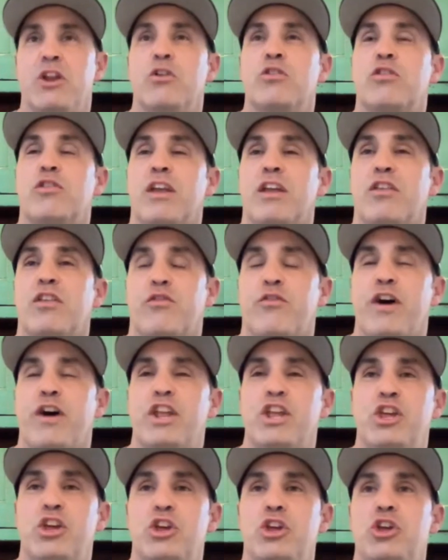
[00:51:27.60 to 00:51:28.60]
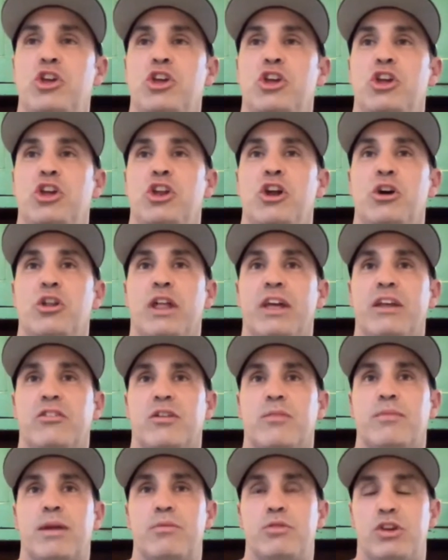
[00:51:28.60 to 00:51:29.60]
it's funny, like
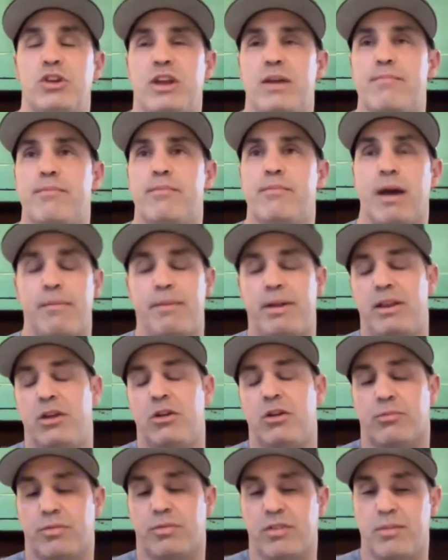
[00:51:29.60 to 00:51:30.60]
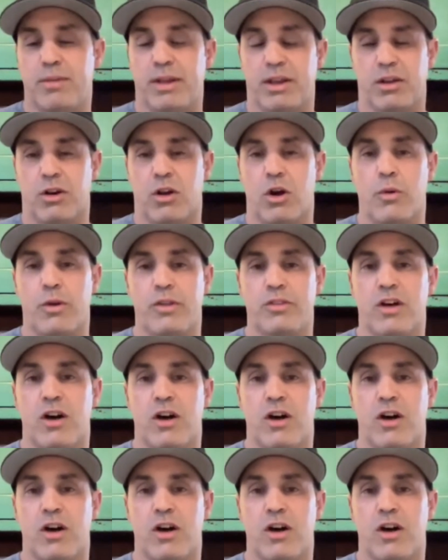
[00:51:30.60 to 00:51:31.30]
sometimes you get, I mean, you seem like you're always